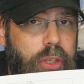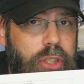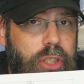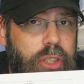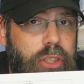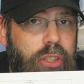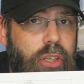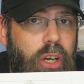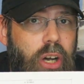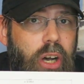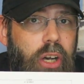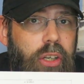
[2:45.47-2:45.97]

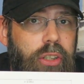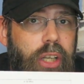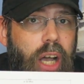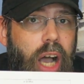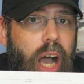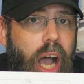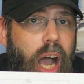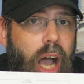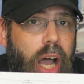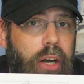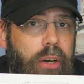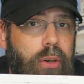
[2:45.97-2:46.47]
which is
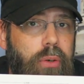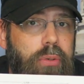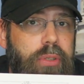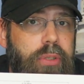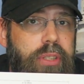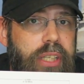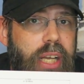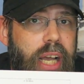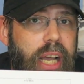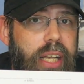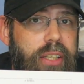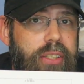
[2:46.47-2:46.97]
called
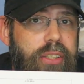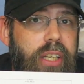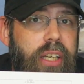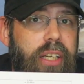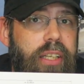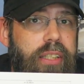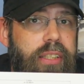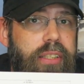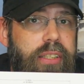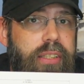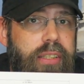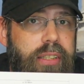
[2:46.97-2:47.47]

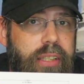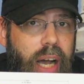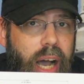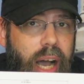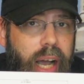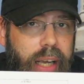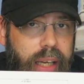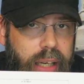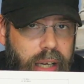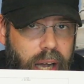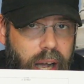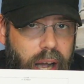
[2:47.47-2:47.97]

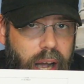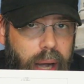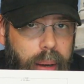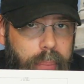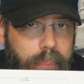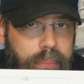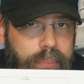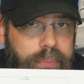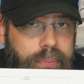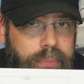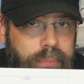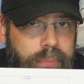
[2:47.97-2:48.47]

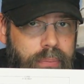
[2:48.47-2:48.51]
Autodesk.com.